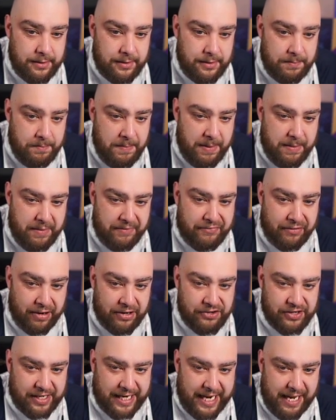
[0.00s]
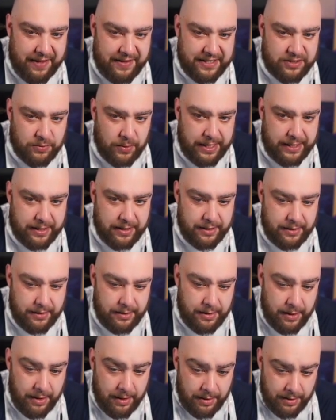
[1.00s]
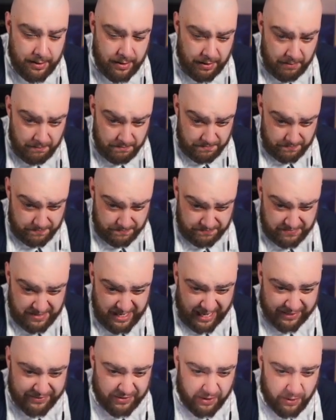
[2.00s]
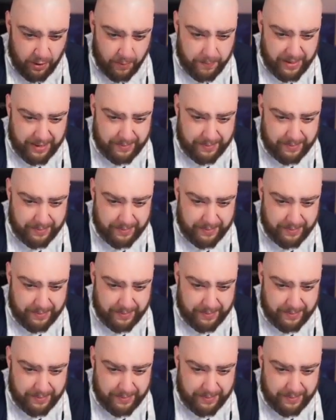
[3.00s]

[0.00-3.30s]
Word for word: Minimum 300k this week. I don't know it'll be